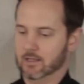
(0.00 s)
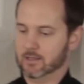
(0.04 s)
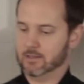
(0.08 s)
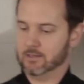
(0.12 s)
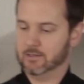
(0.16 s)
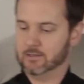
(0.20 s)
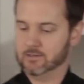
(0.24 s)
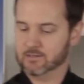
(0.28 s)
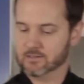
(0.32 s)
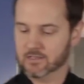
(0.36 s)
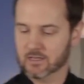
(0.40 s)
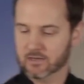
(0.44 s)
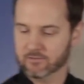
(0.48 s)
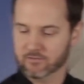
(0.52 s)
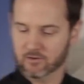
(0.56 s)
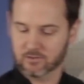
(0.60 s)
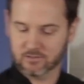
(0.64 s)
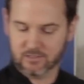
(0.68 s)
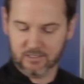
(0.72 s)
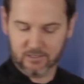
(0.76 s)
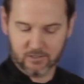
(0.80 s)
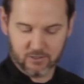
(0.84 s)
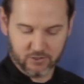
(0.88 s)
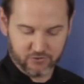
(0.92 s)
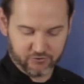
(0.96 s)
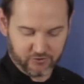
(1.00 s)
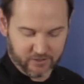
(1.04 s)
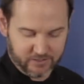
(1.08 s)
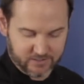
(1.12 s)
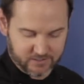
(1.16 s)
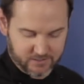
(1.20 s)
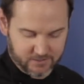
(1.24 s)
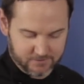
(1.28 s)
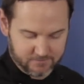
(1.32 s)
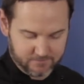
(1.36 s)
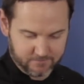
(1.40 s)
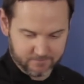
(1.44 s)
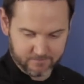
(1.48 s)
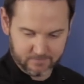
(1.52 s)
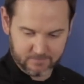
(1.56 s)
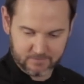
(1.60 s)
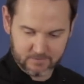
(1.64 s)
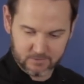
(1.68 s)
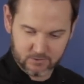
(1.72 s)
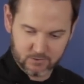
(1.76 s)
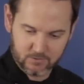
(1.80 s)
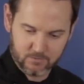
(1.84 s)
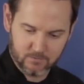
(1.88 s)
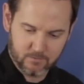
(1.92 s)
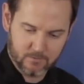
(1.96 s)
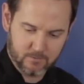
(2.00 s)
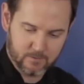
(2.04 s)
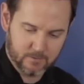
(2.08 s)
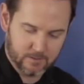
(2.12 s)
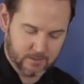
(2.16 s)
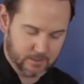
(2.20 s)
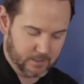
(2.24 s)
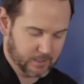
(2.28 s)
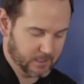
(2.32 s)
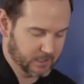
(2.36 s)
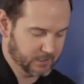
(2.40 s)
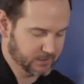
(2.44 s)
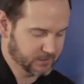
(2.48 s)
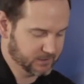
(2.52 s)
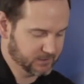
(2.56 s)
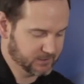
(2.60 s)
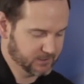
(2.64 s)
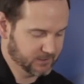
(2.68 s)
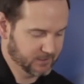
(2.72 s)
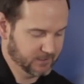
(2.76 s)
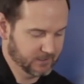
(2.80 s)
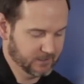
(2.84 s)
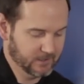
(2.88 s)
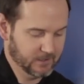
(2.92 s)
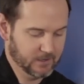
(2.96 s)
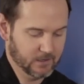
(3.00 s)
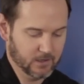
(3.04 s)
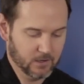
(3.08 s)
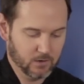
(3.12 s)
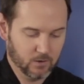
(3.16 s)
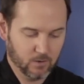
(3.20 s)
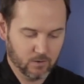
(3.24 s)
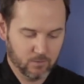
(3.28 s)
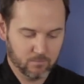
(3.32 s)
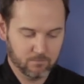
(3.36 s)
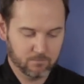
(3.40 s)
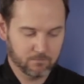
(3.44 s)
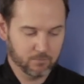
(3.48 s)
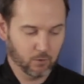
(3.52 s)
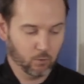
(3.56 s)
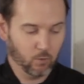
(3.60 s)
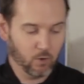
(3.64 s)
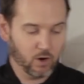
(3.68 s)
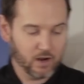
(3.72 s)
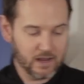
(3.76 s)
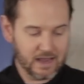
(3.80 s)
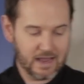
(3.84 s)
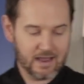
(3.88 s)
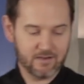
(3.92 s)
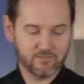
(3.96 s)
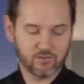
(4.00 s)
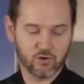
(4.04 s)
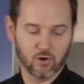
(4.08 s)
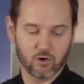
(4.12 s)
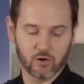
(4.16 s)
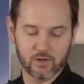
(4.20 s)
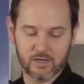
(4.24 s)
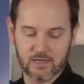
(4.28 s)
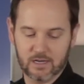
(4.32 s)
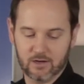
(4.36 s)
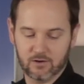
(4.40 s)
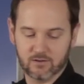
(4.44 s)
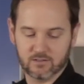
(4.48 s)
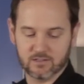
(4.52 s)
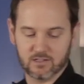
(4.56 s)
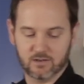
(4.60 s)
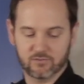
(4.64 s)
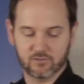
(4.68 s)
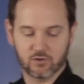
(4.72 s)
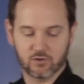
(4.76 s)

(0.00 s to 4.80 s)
instead of our dehydrator, and But what I have got on here is I've